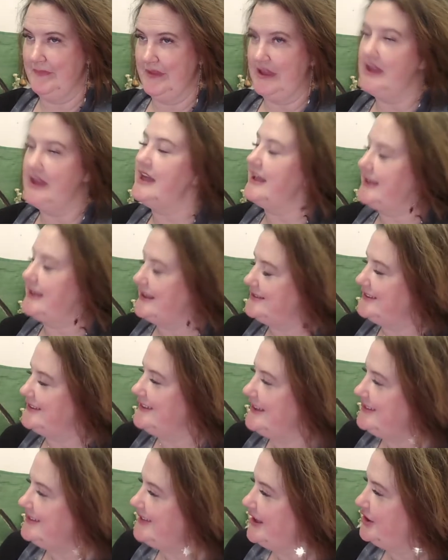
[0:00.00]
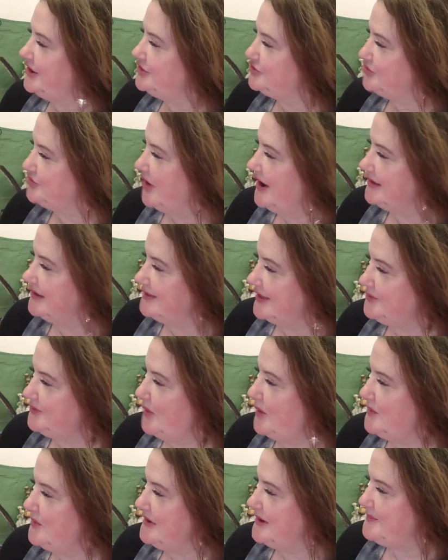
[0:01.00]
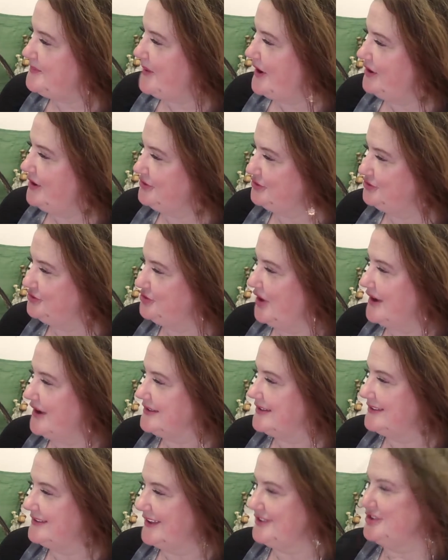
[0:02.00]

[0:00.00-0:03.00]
Because it is like a drug. That's why we compare it to drugs, is because our